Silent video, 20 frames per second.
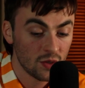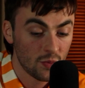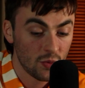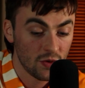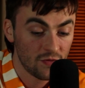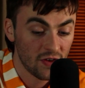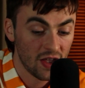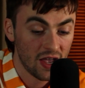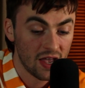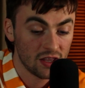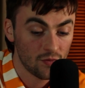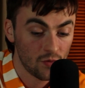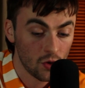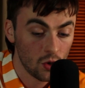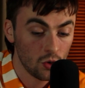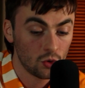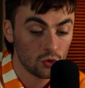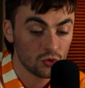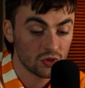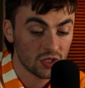be fair, the
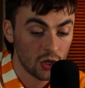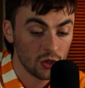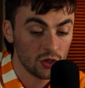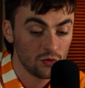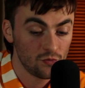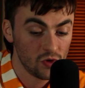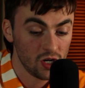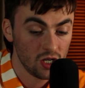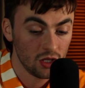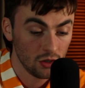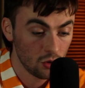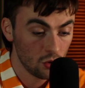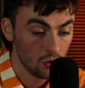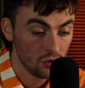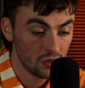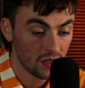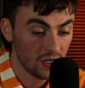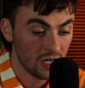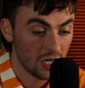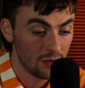vocals sounded really
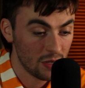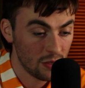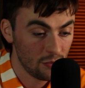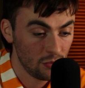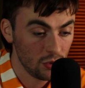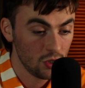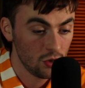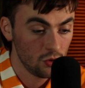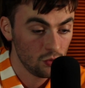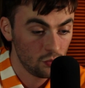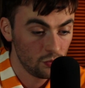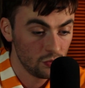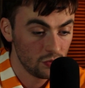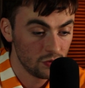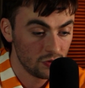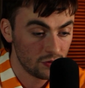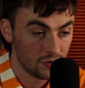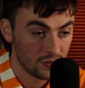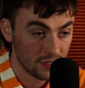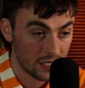good. And I remember you
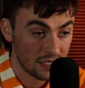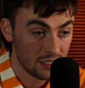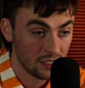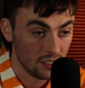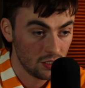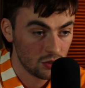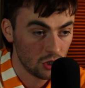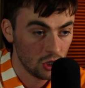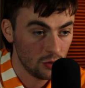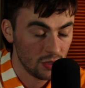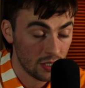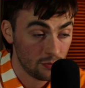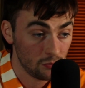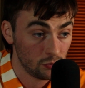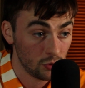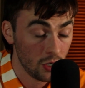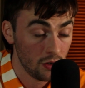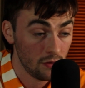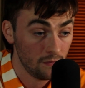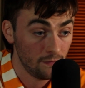sending it to me, and I'm
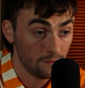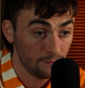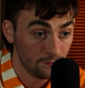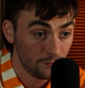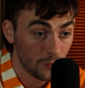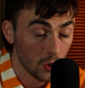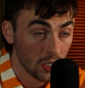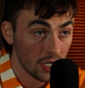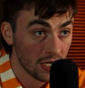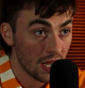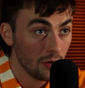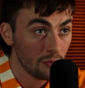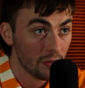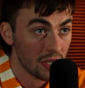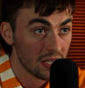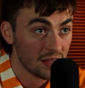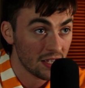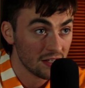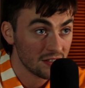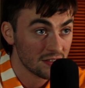going, "Fucking hell,
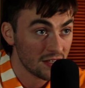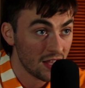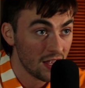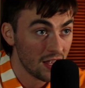mate, that's